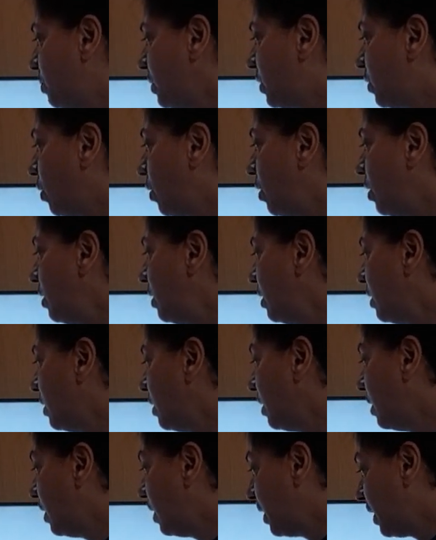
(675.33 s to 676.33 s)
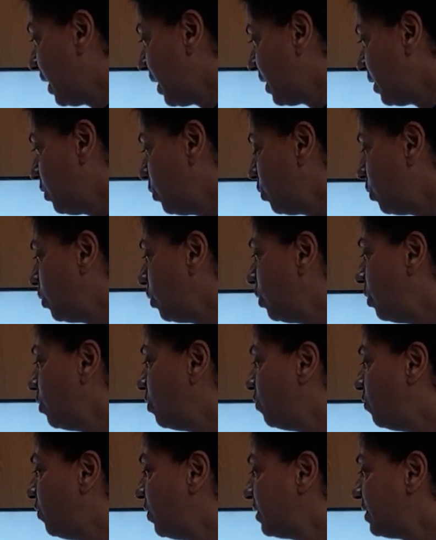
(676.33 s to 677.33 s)
be called
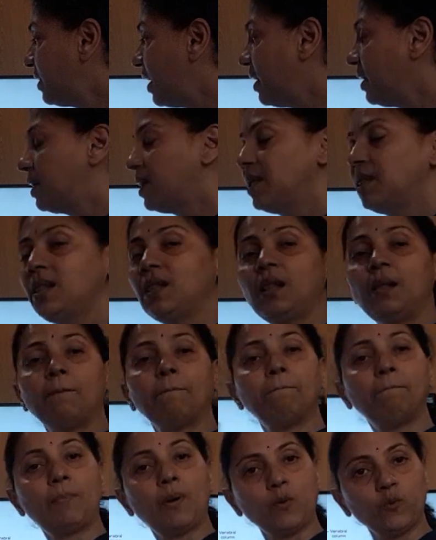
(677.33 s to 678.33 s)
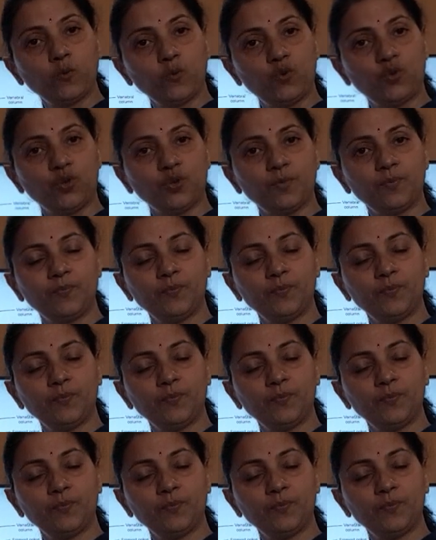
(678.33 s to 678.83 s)
recto-vesical pouch.